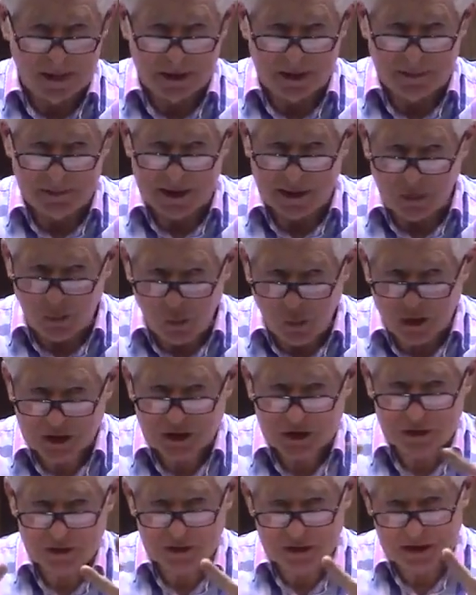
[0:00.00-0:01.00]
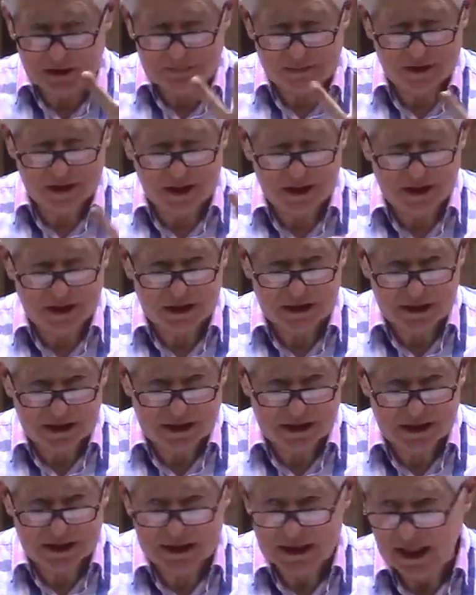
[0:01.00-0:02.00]
No matter what your temptation
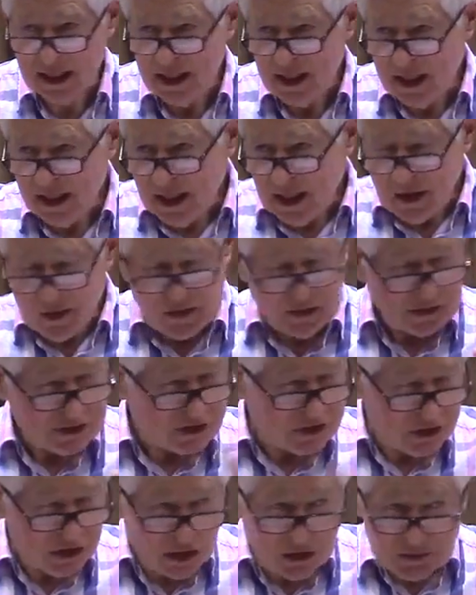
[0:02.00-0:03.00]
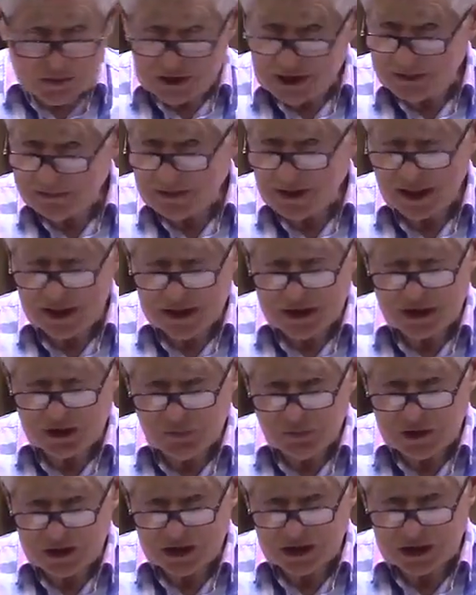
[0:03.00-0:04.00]
is, there is no
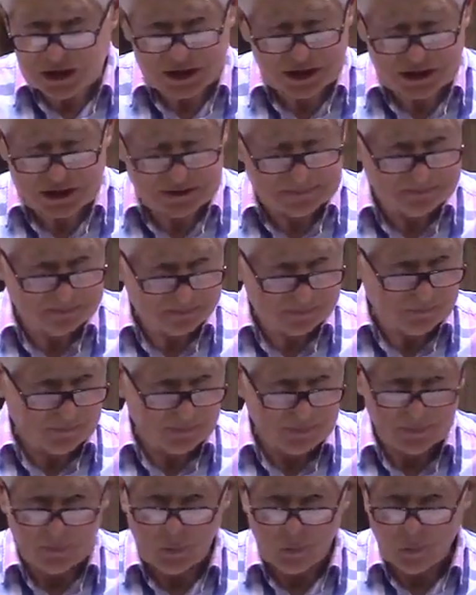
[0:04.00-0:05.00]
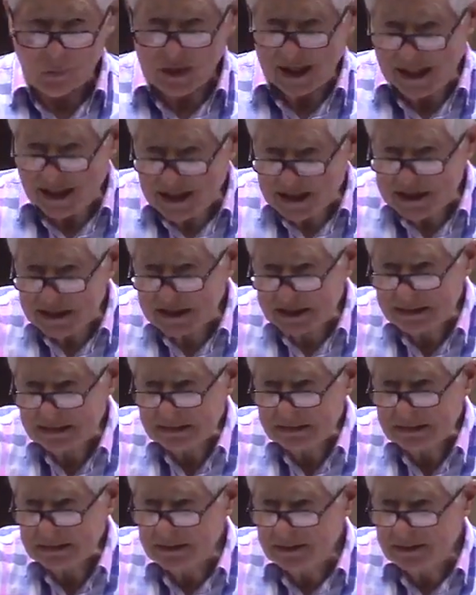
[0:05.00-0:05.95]
temptation which is easier.